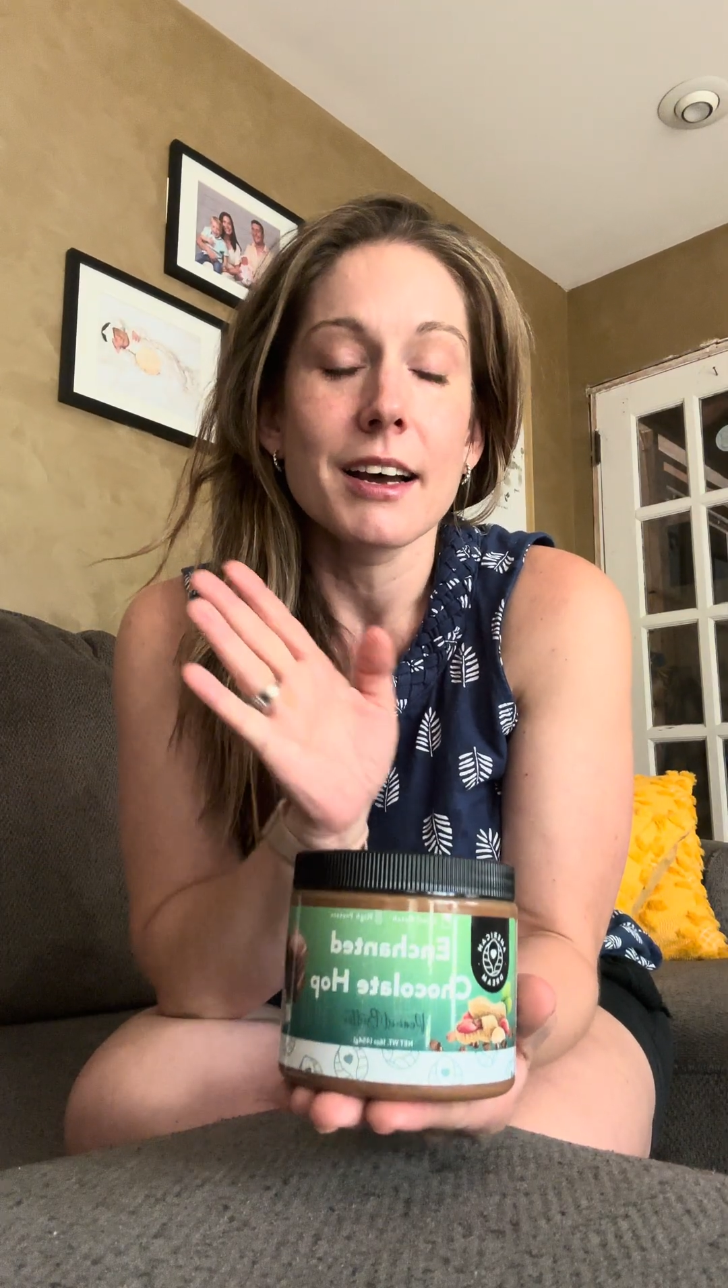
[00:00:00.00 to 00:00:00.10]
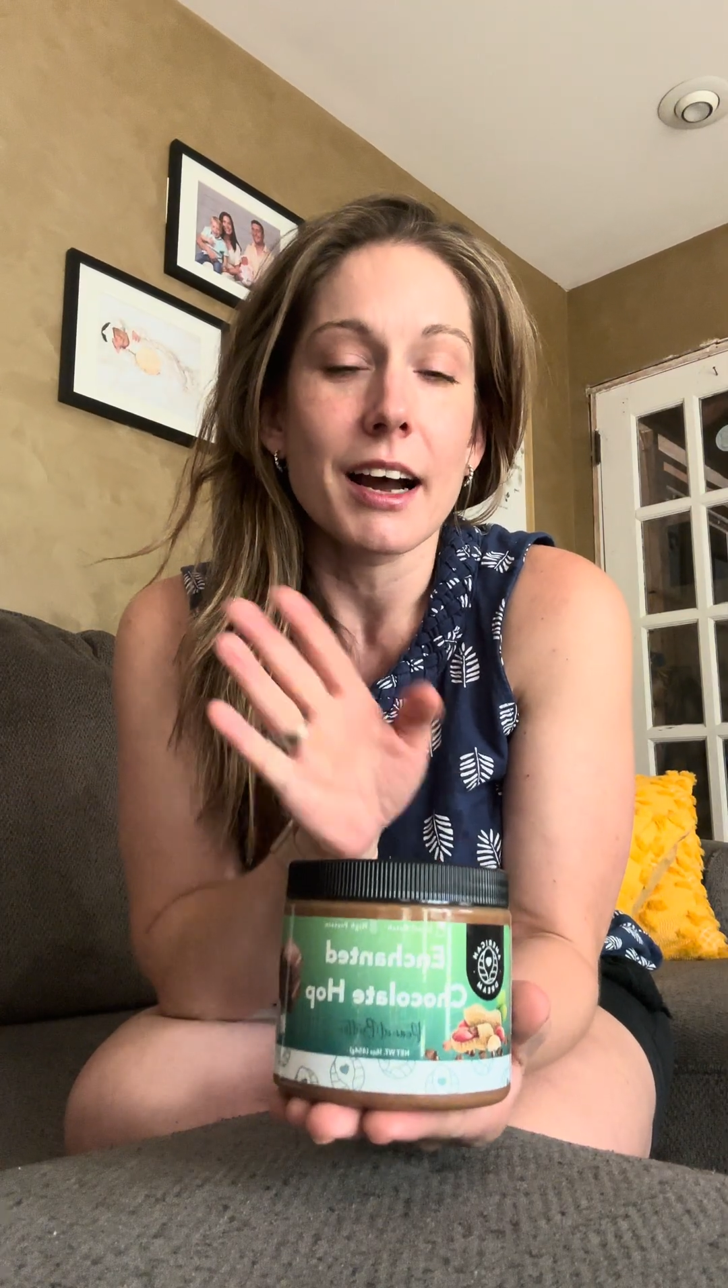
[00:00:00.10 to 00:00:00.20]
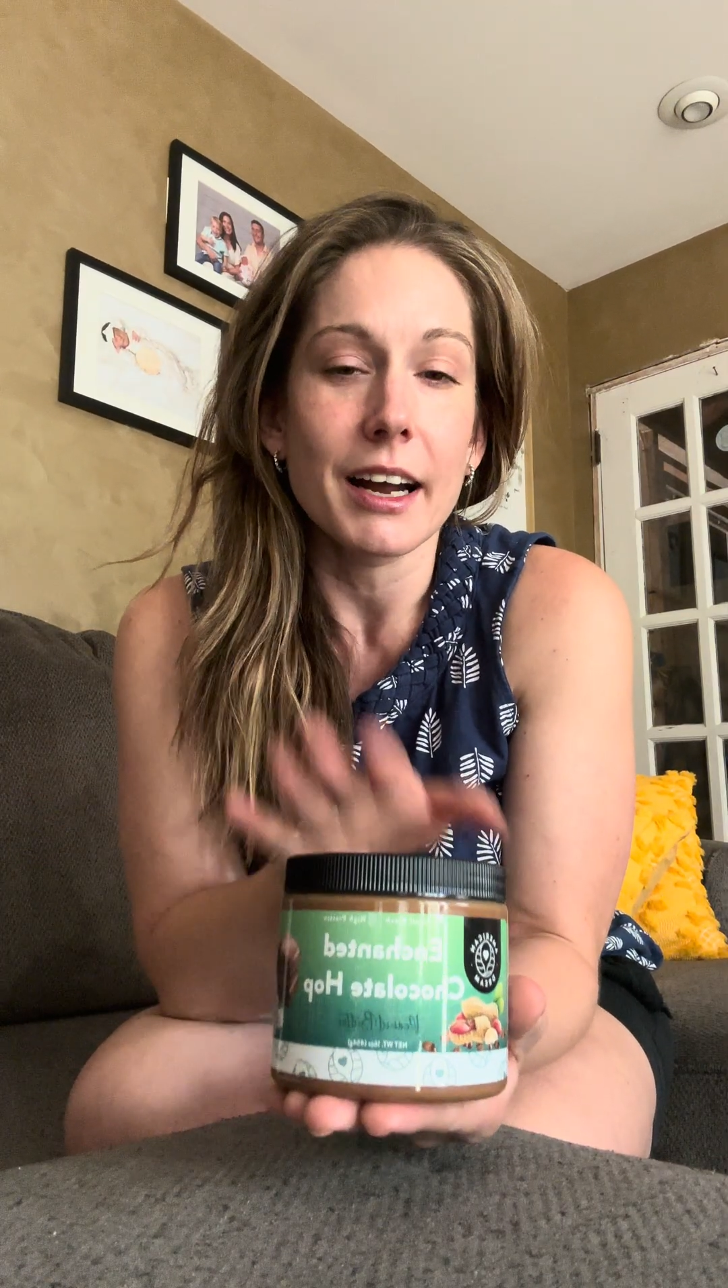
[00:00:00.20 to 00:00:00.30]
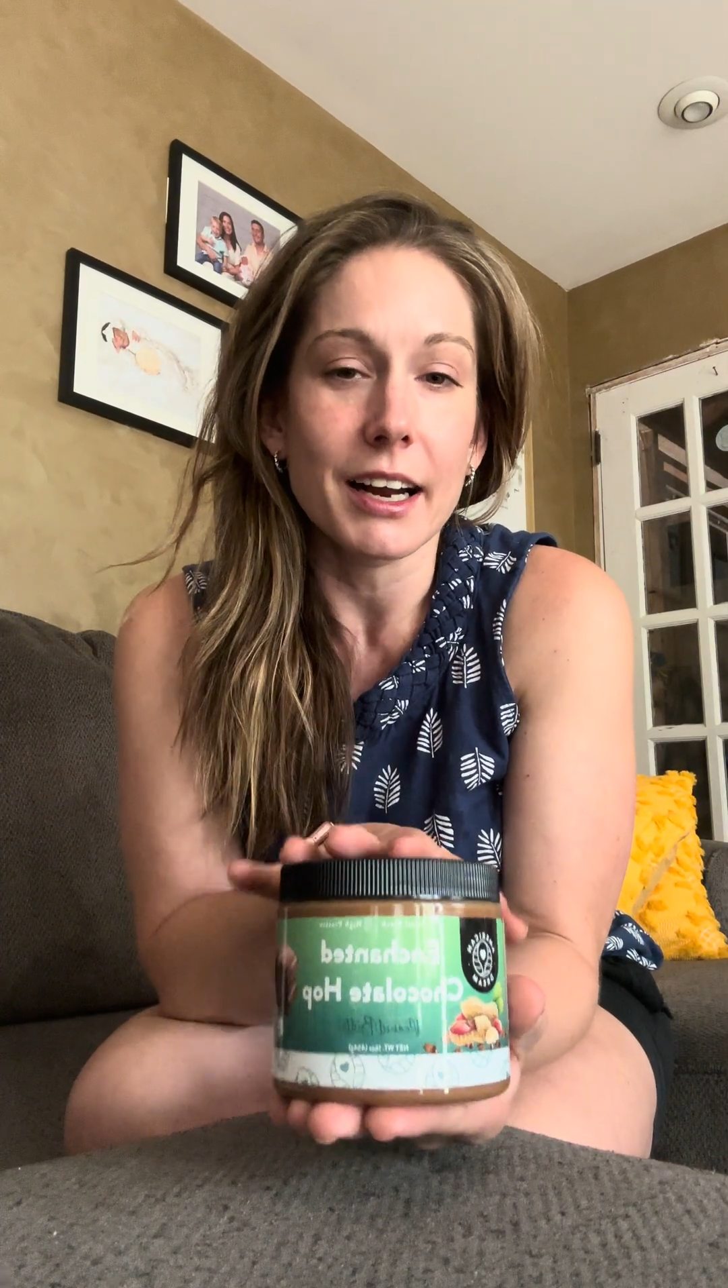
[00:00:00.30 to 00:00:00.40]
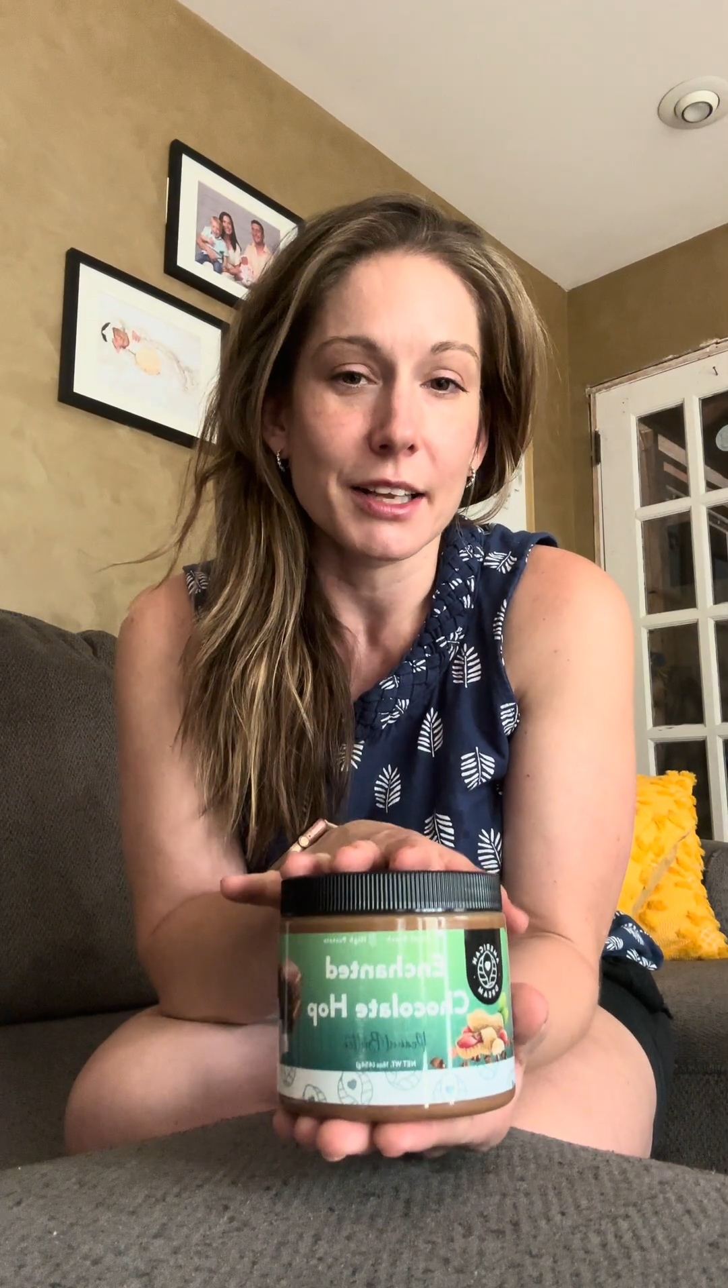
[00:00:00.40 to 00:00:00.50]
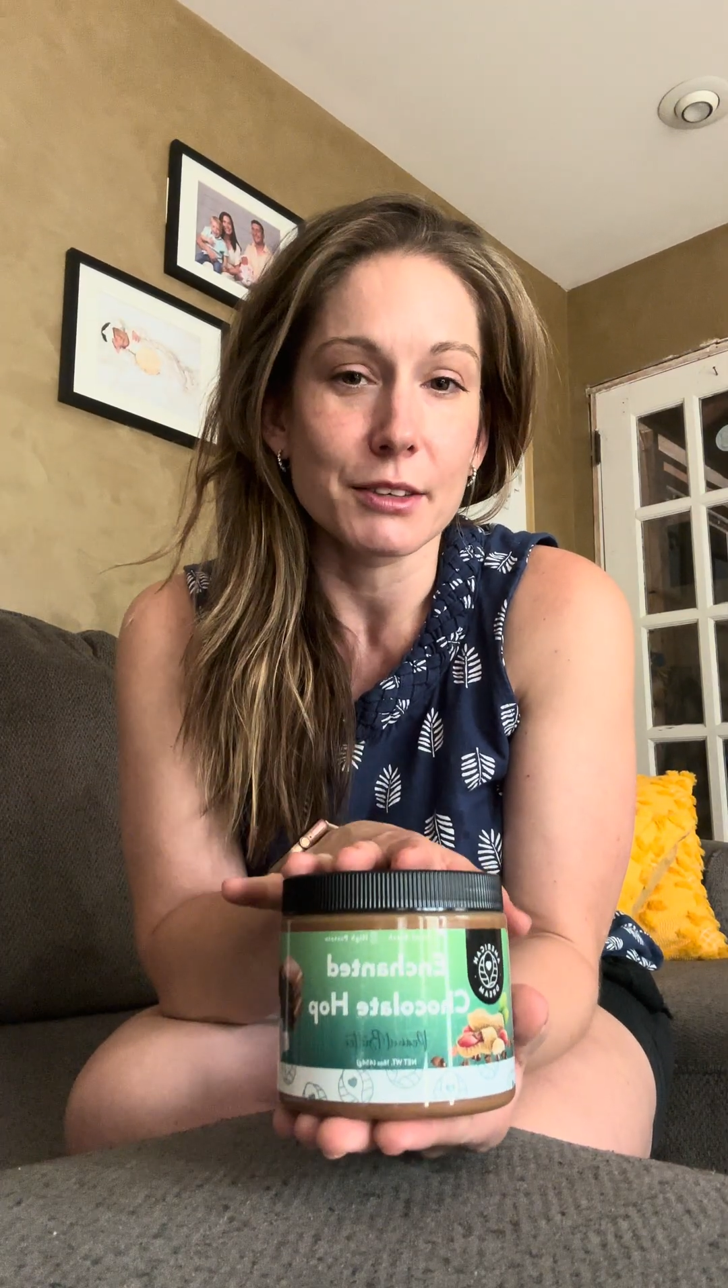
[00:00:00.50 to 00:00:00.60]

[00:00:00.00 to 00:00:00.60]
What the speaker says: I highly